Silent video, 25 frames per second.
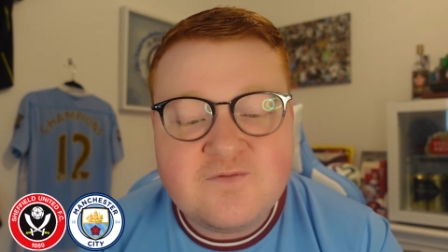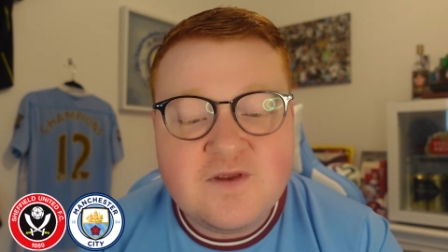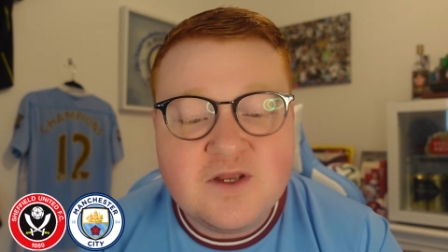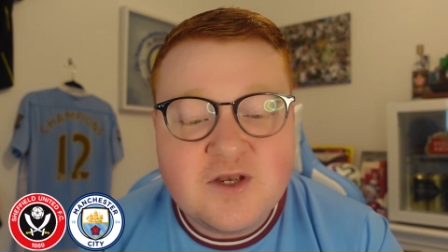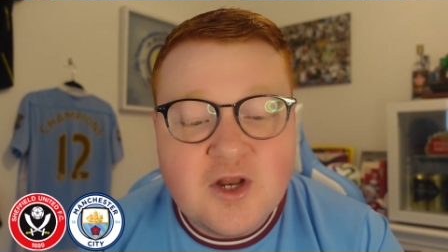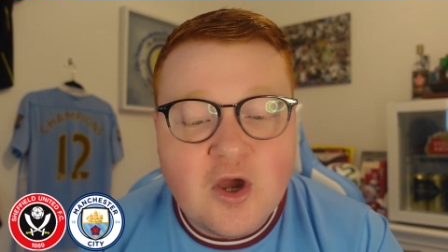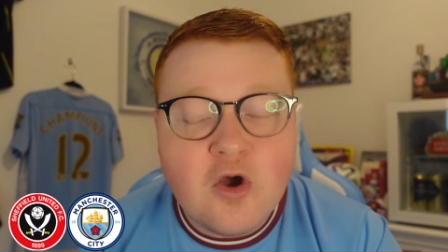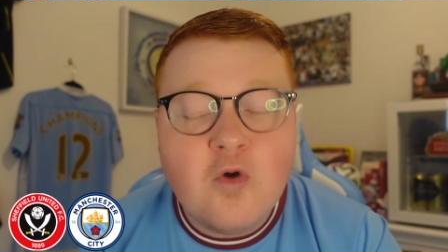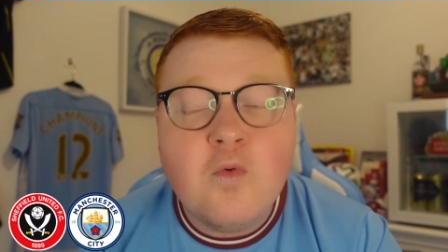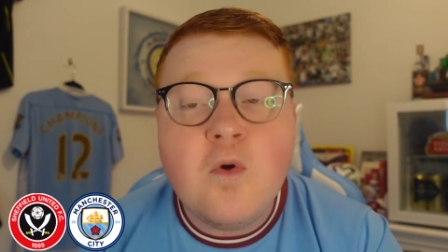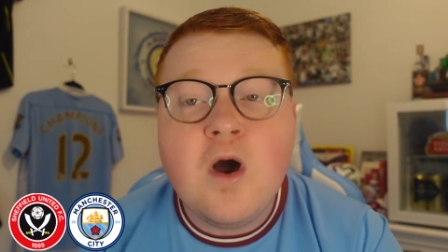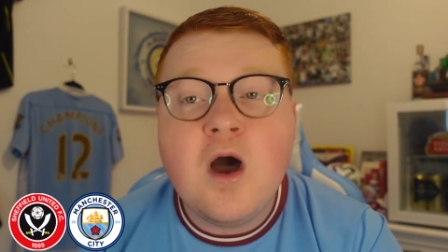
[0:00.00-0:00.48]
you
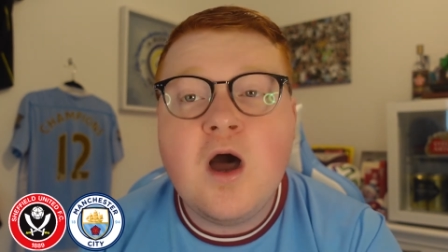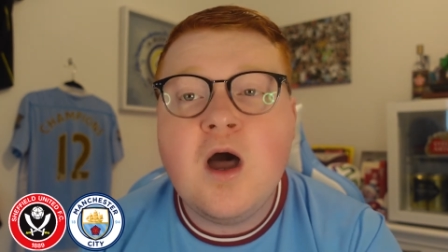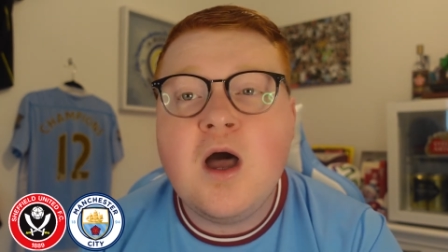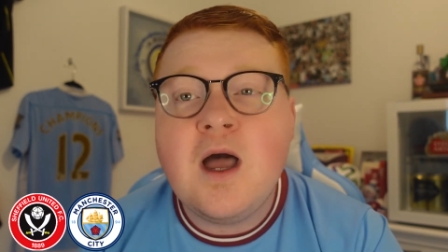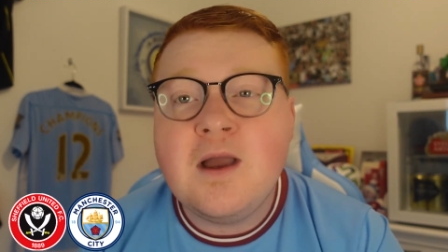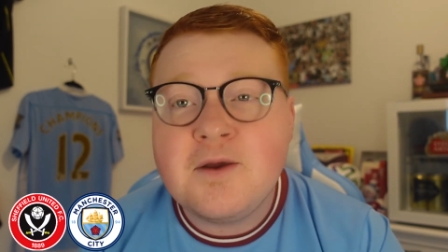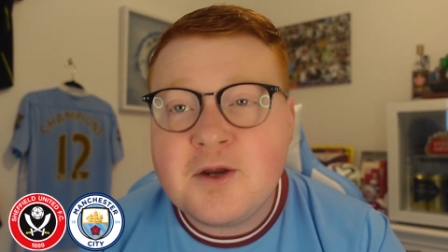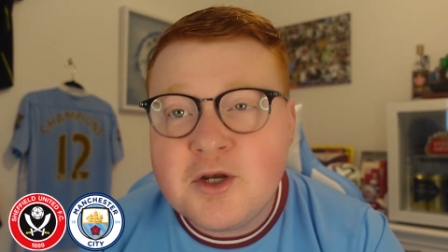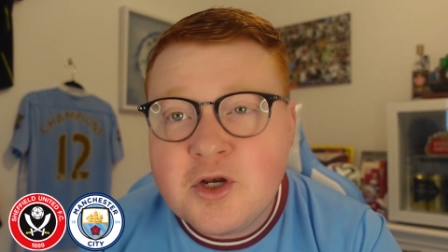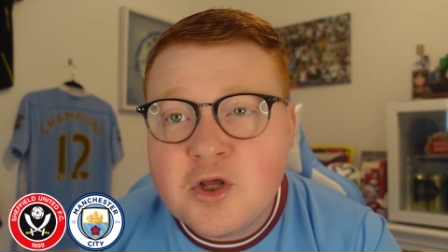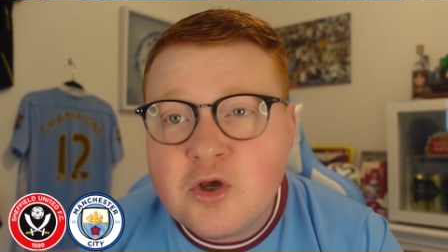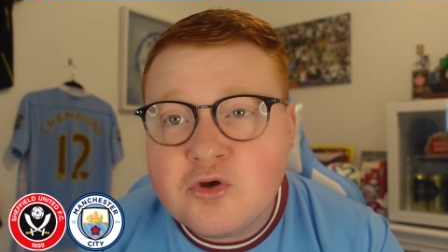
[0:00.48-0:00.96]
know what,
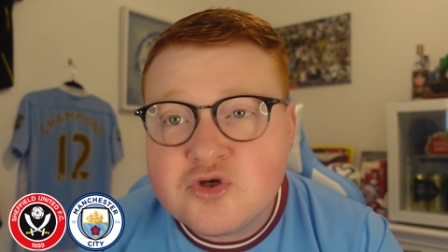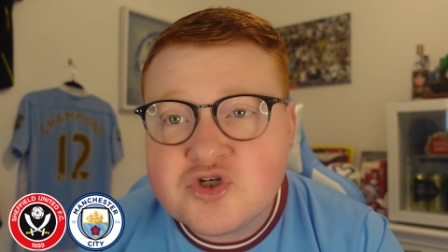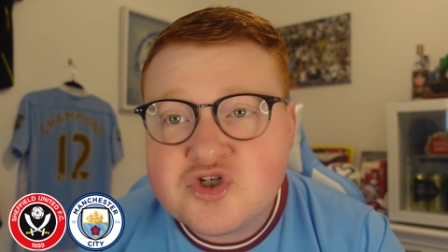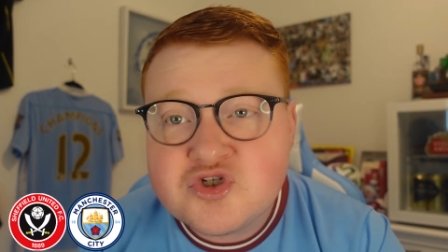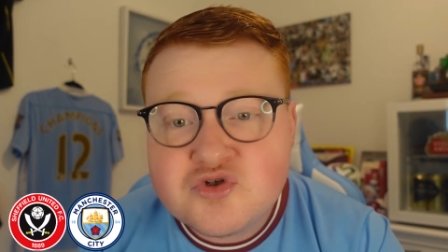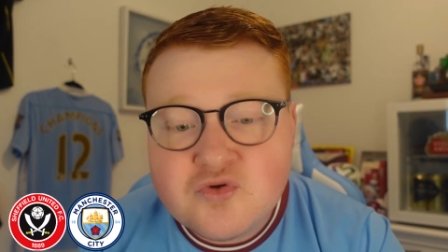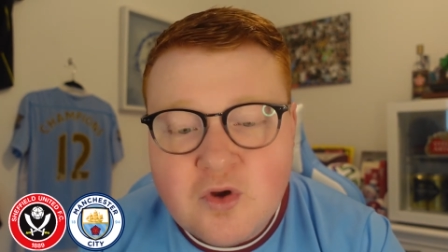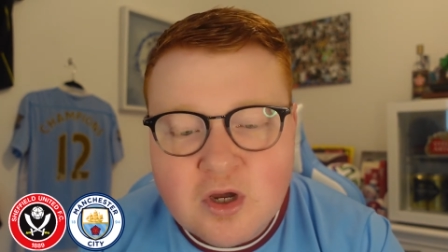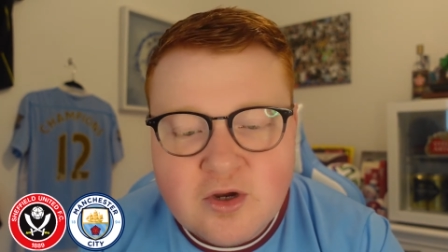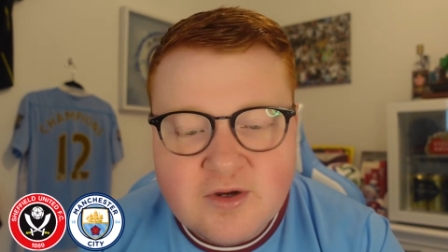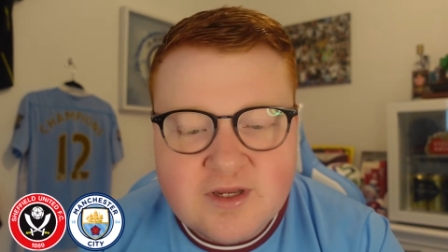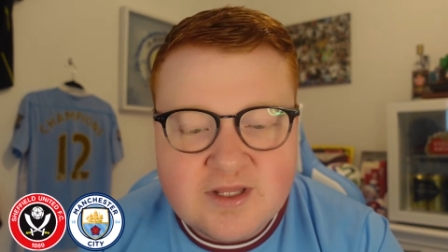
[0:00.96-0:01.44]
I'm going to go
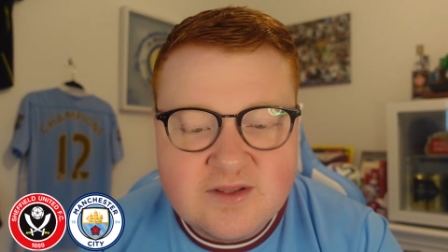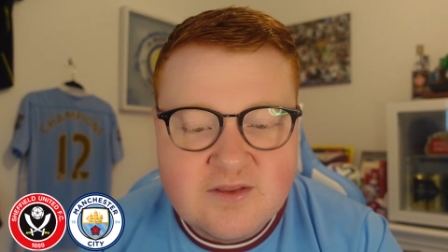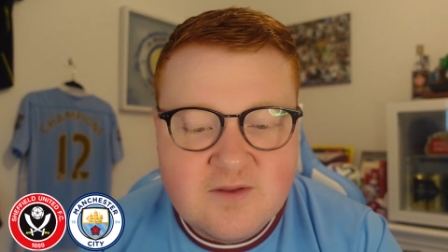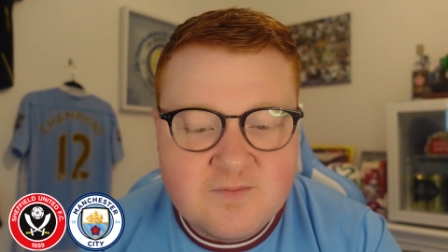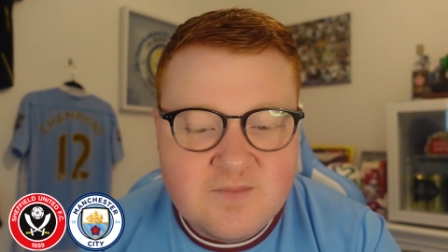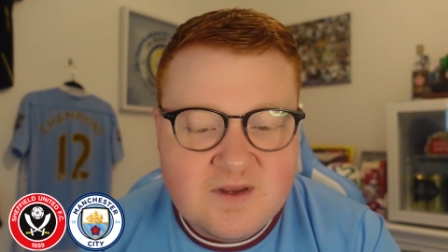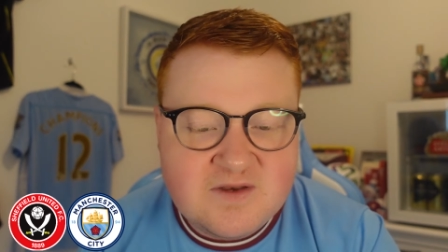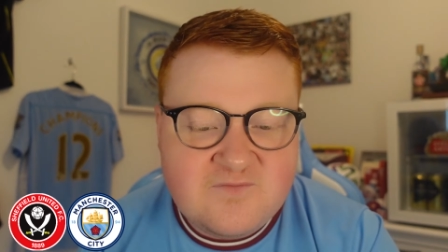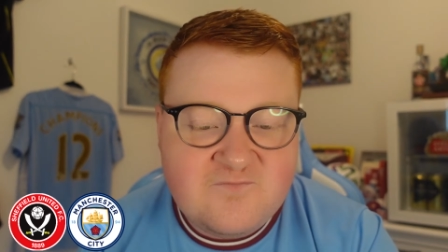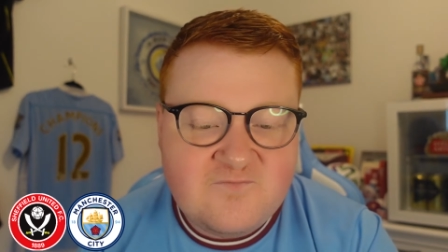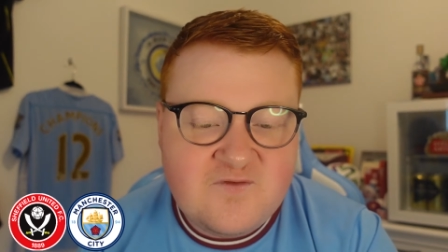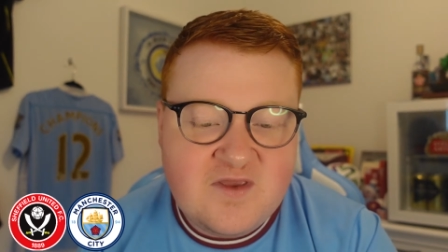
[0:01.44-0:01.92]
strong in the
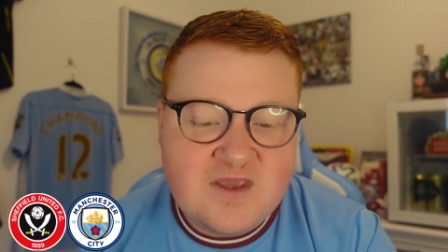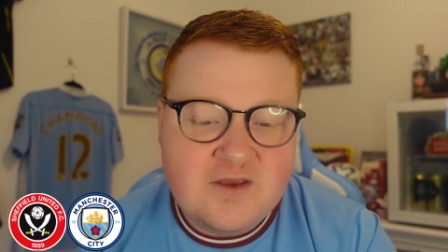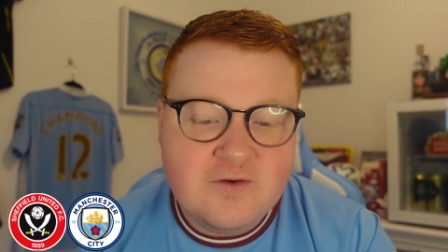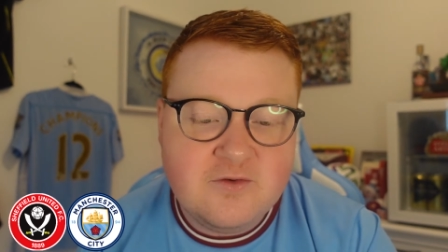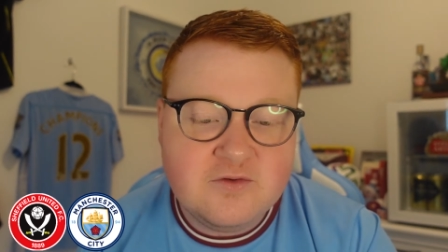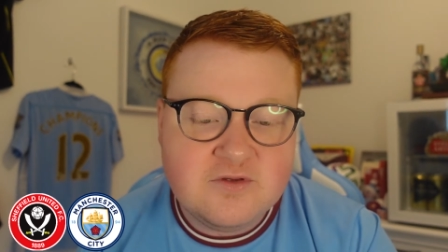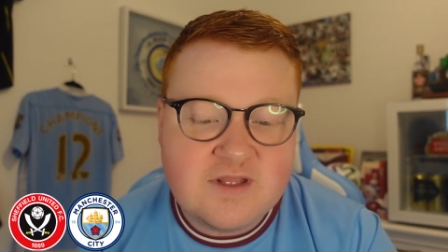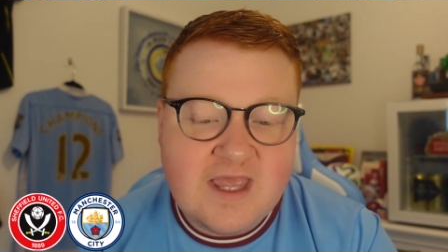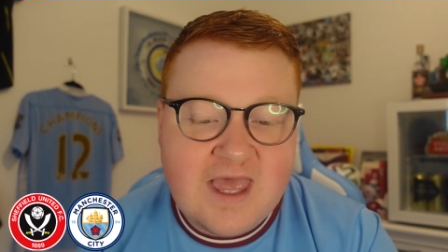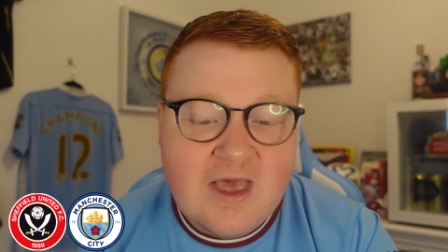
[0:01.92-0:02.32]
midfield.